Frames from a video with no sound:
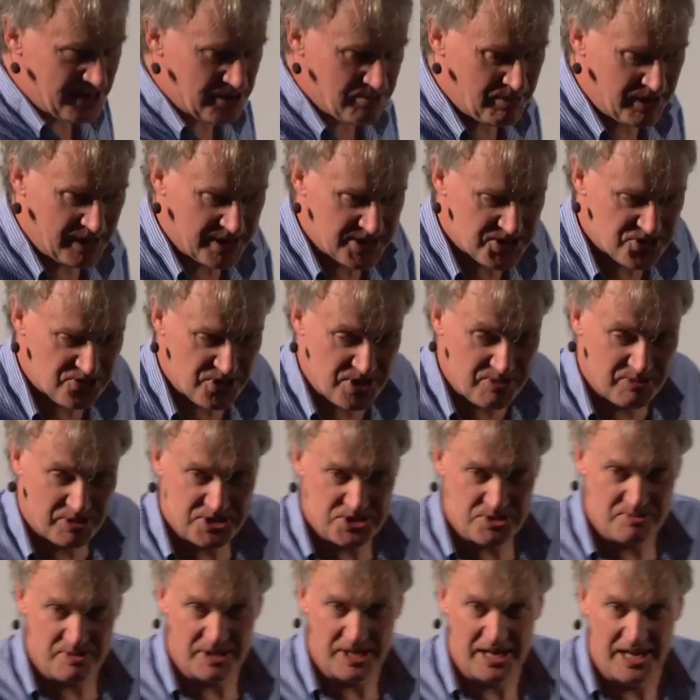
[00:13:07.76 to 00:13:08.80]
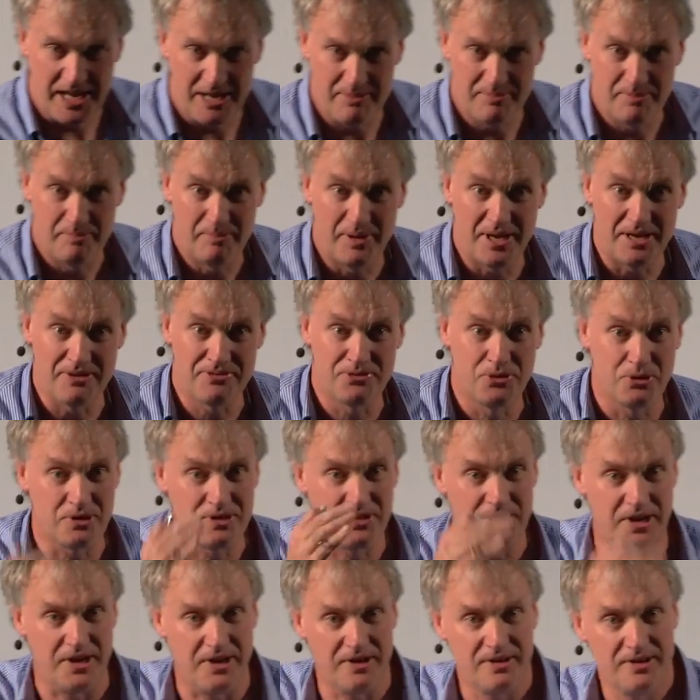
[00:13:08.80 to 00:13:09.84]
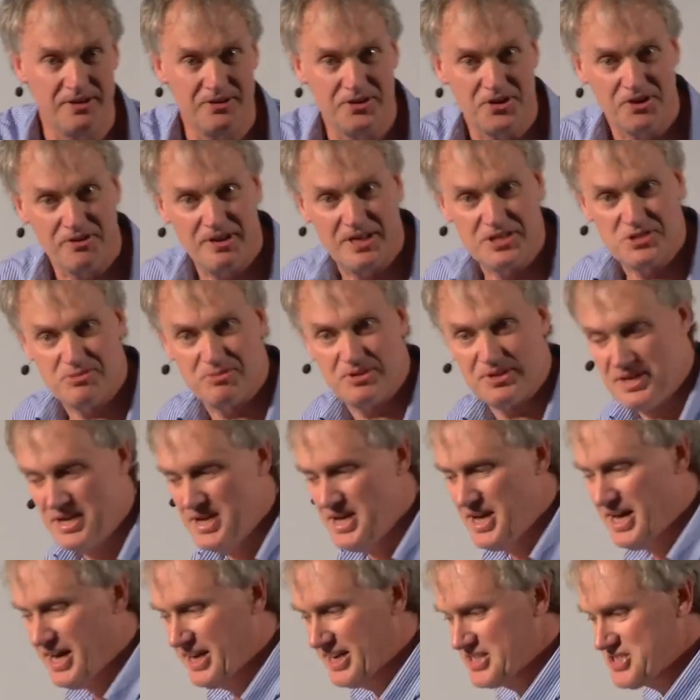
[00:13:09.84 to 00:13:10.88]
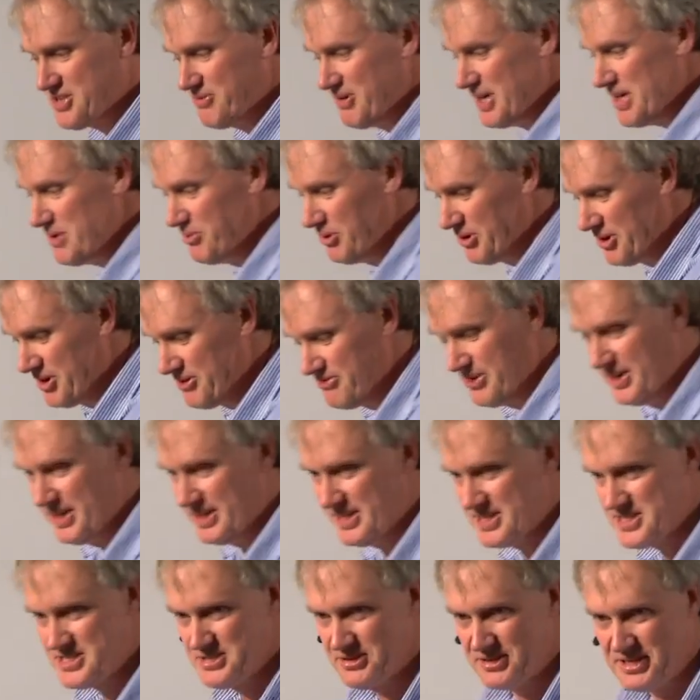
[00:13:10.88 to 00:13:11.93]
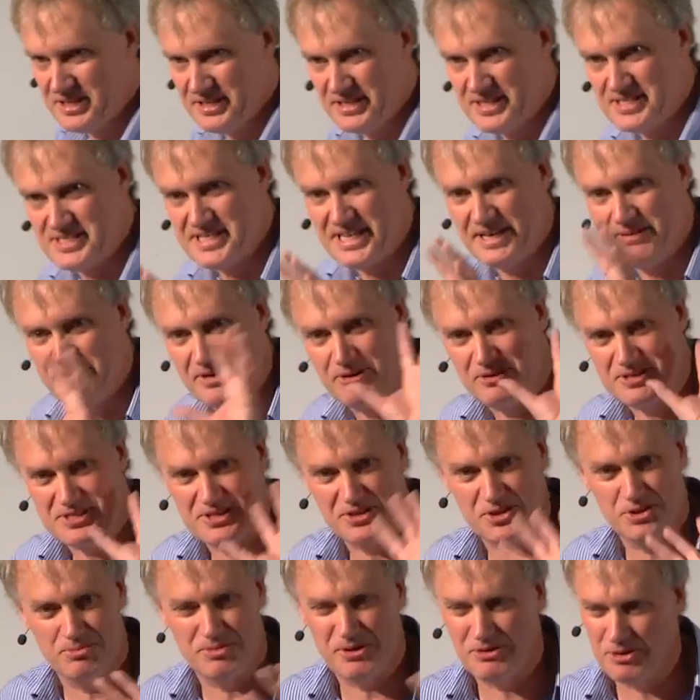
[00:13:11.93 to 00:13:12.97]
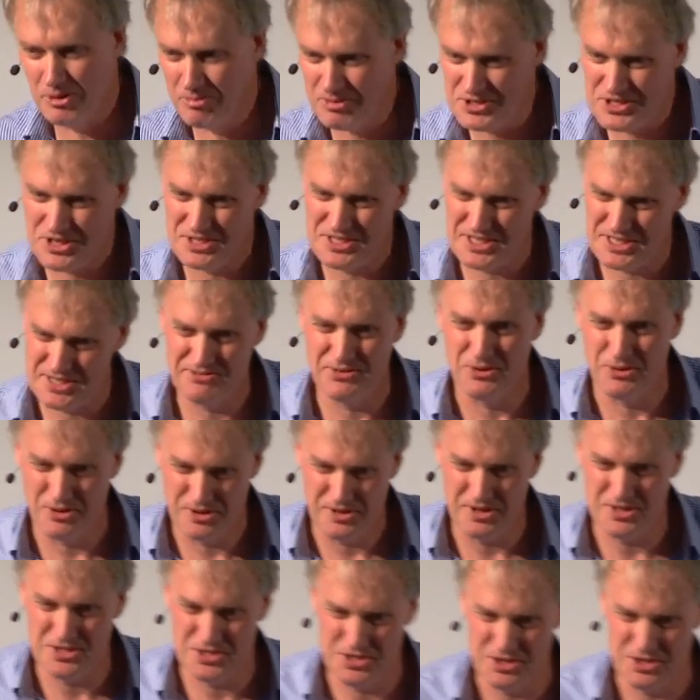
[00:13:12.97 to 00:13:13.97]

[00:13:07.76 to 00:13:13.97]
in the past 3 months in my lab by a fourth year undergraduate. And it's a really wonderful little study, this. Now, of course, it could be rubbish because he's a fourth year